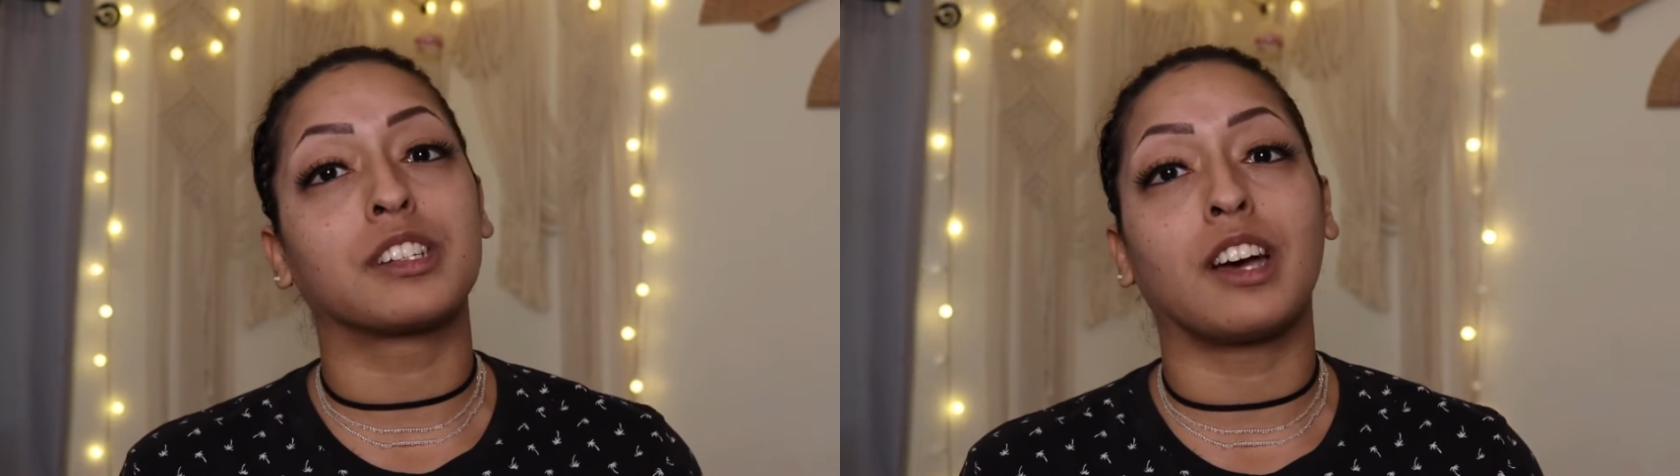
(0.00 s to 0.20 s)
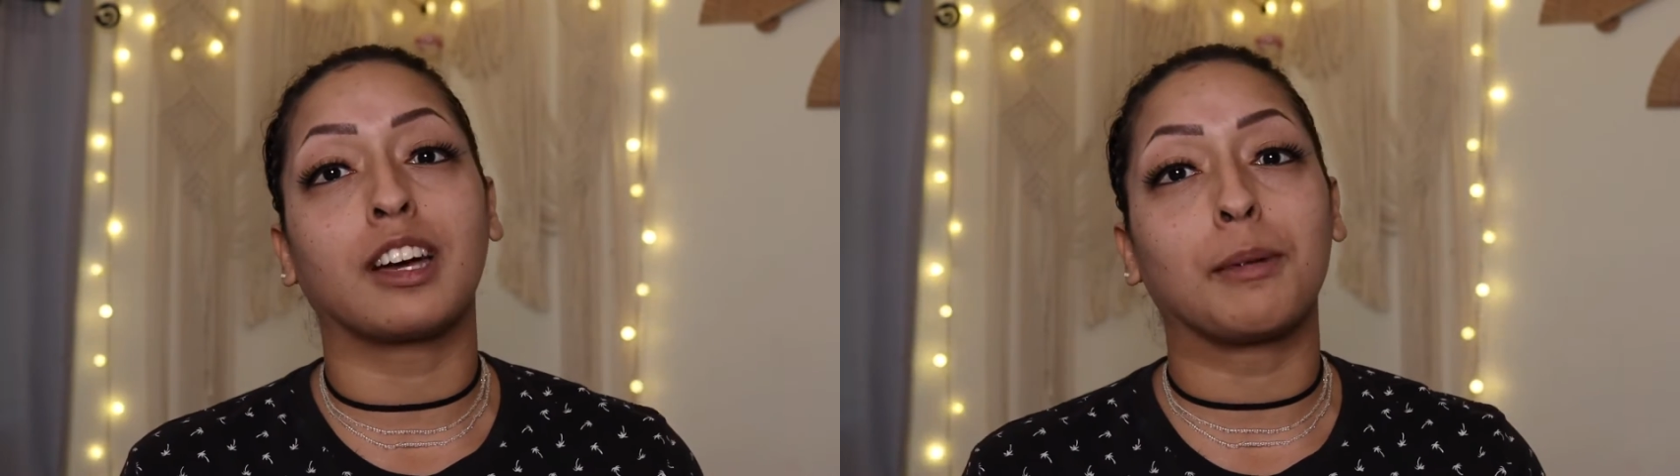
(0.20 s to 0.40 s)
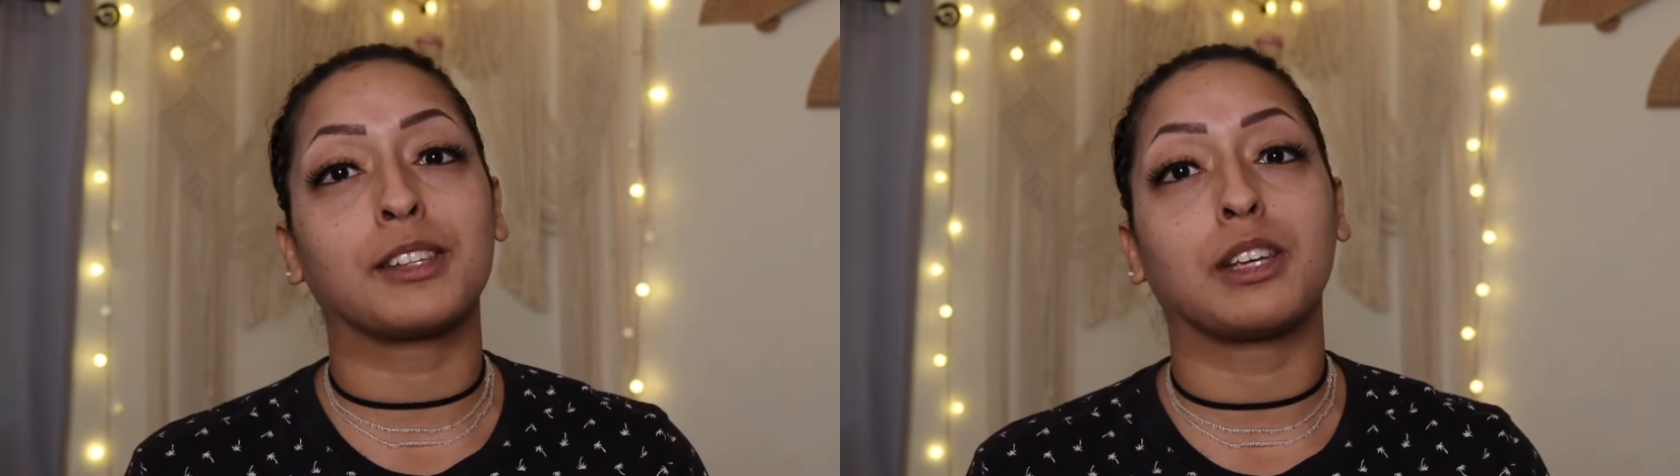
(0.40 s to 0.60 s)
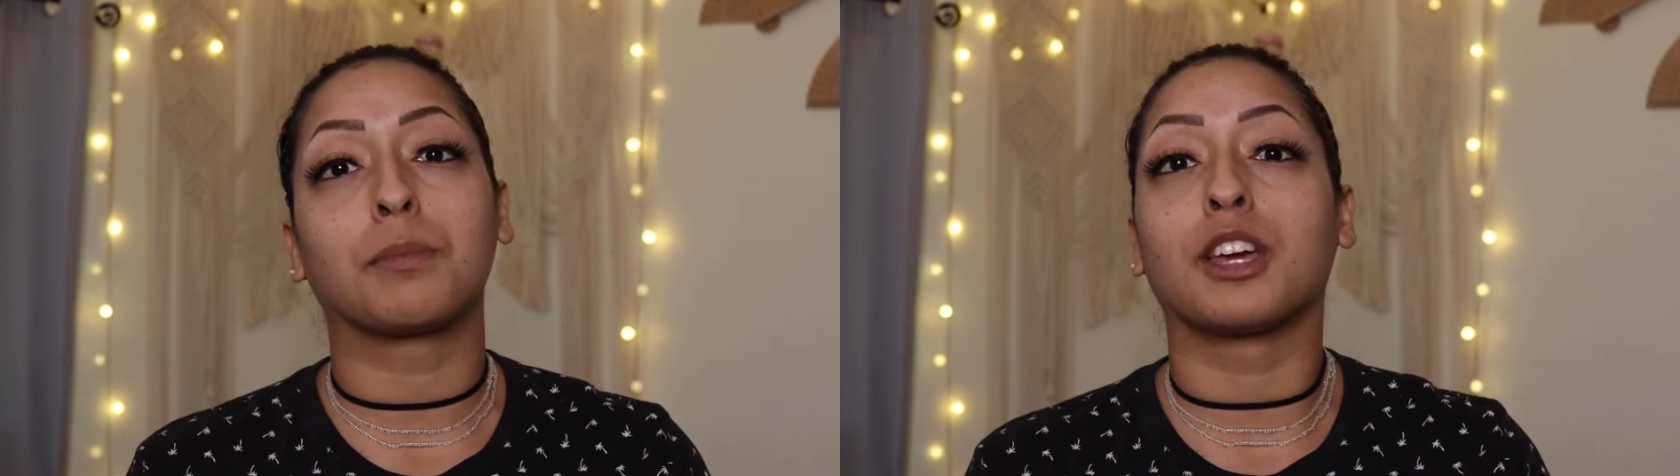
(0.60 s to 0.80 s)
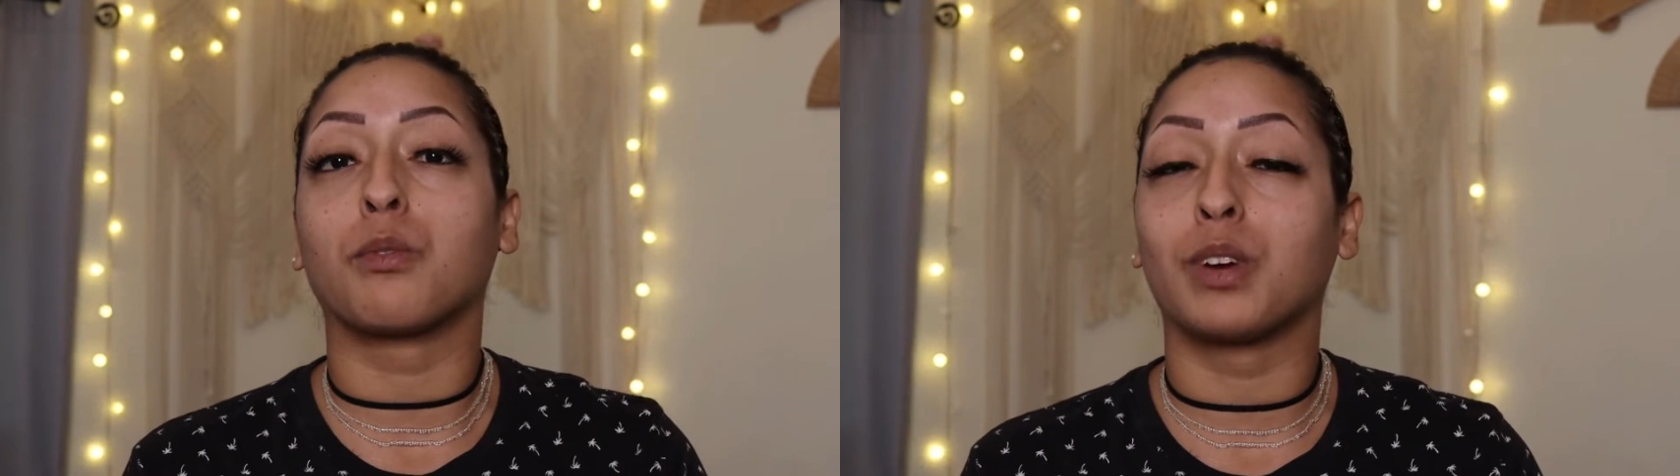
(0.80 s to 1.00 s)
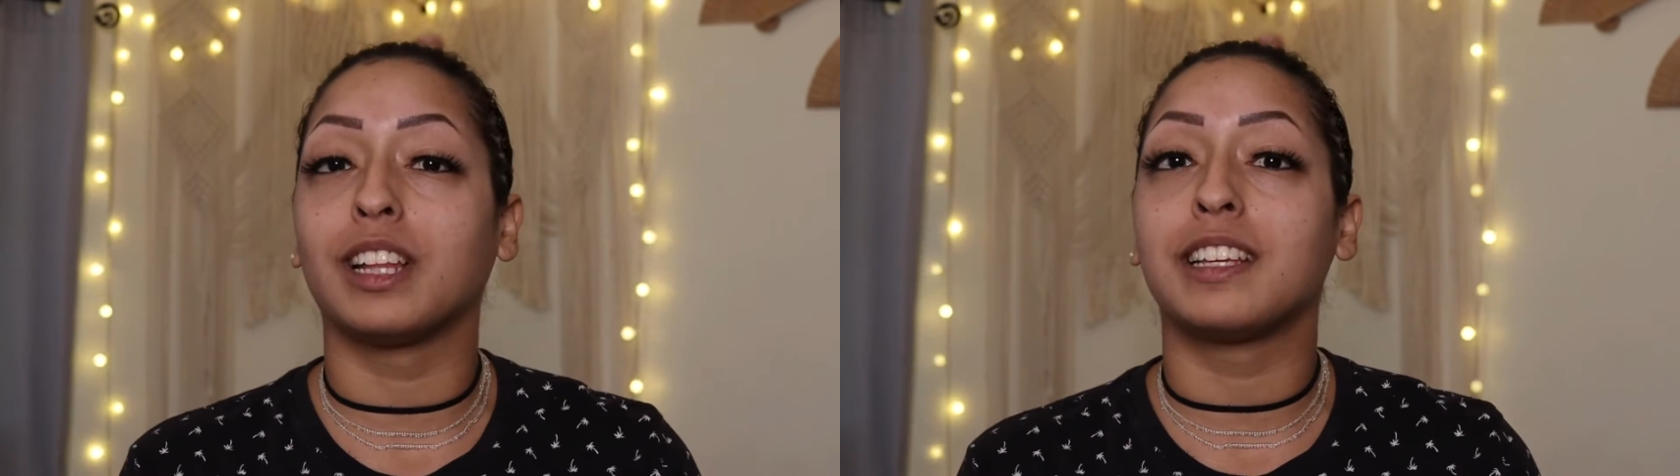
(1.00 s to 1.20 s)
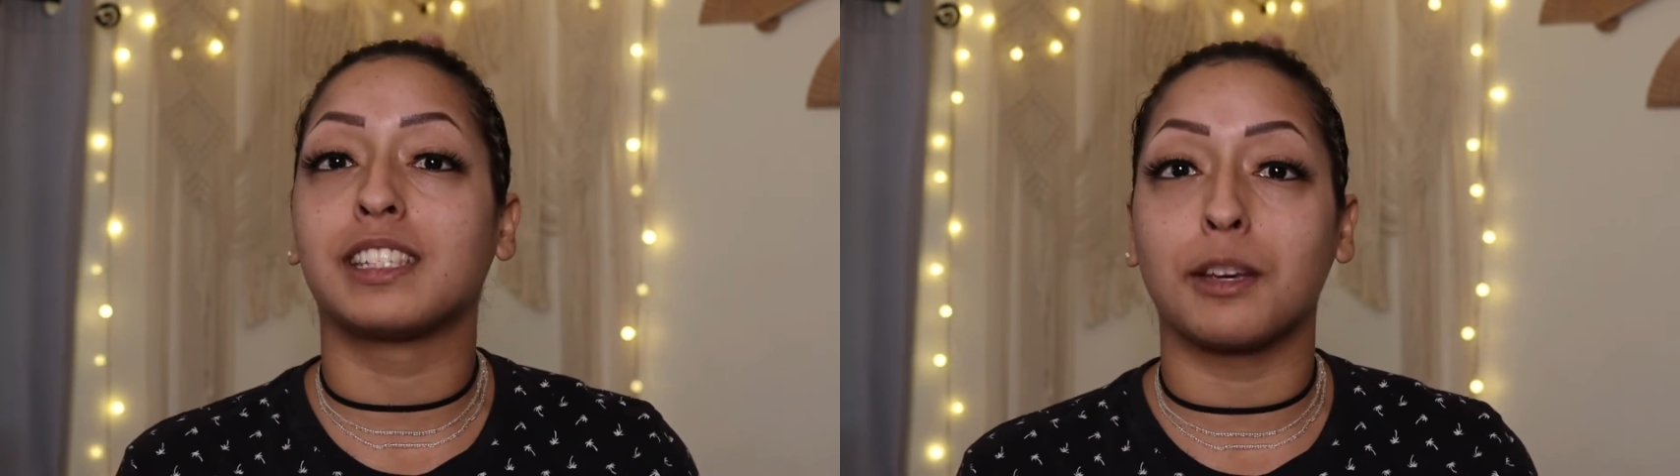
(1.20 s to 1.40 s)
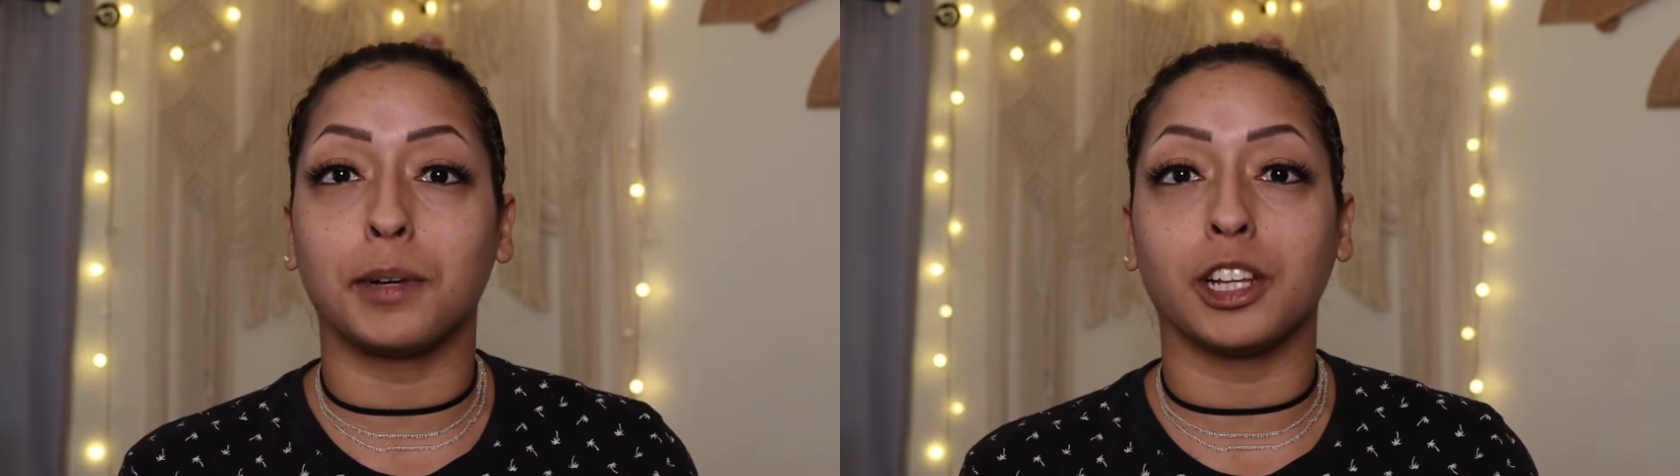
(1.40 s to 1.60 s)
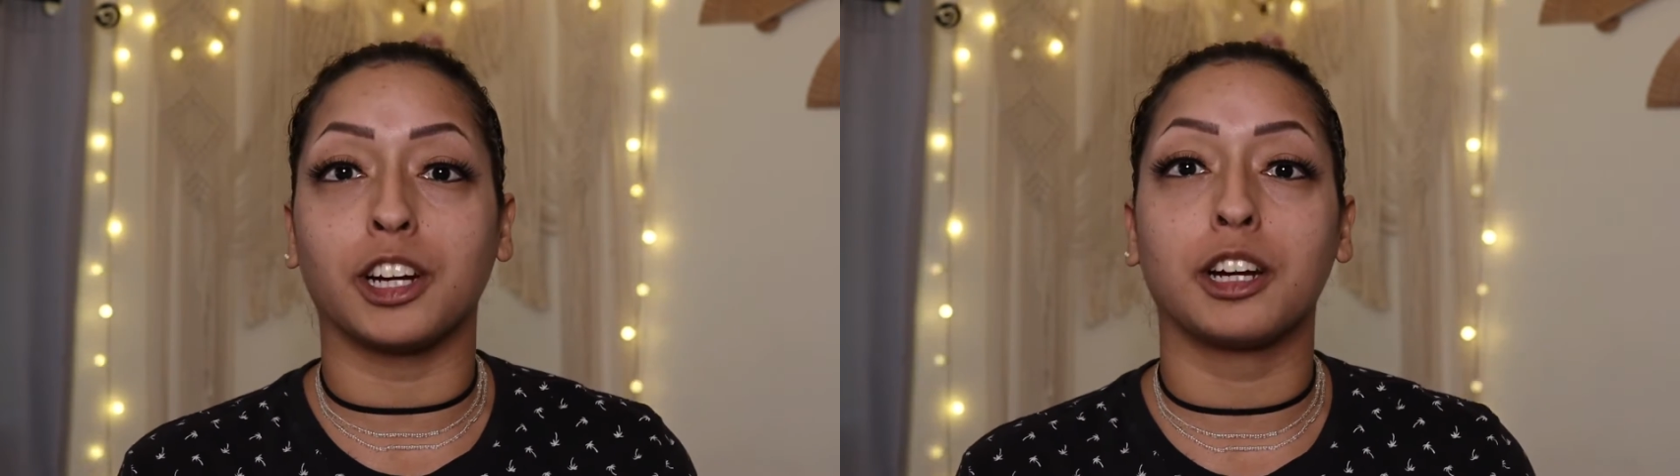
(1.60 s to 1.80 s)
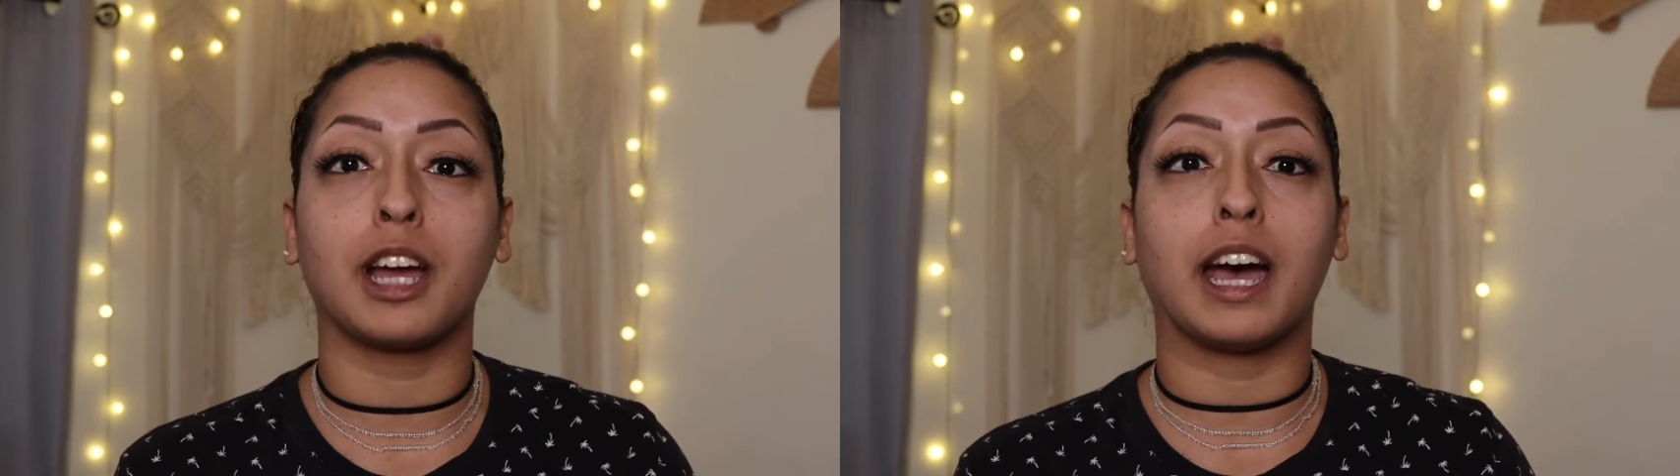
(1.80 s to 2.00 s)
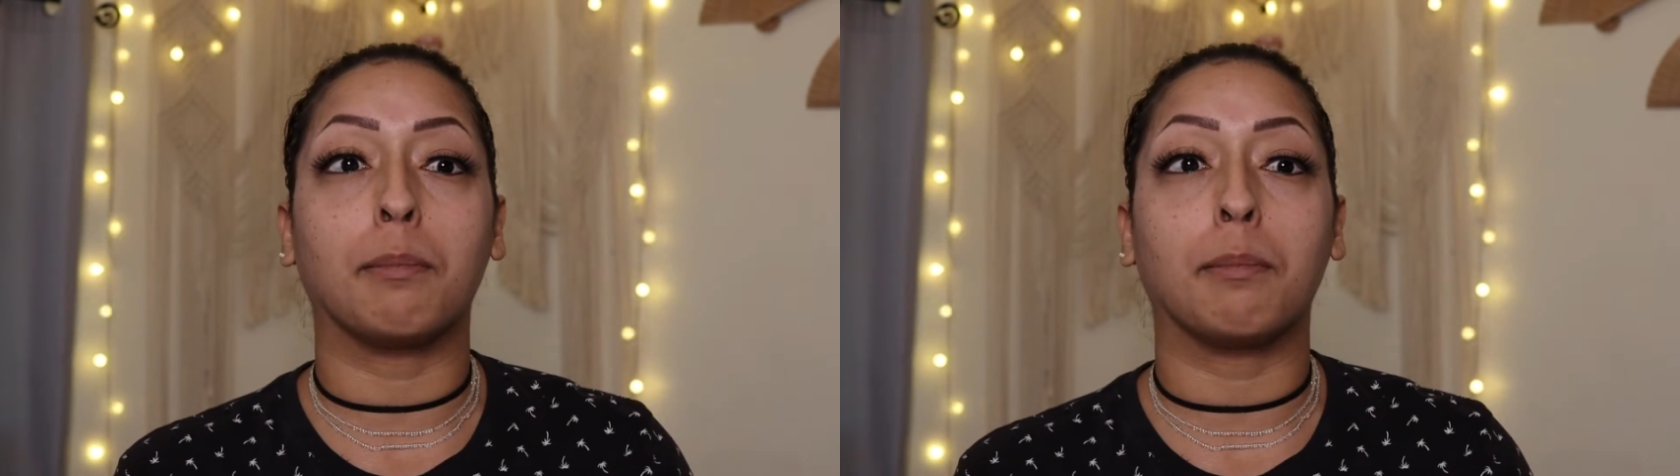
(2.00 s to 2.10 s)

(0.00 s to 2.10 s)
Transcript: to talk about something really similar,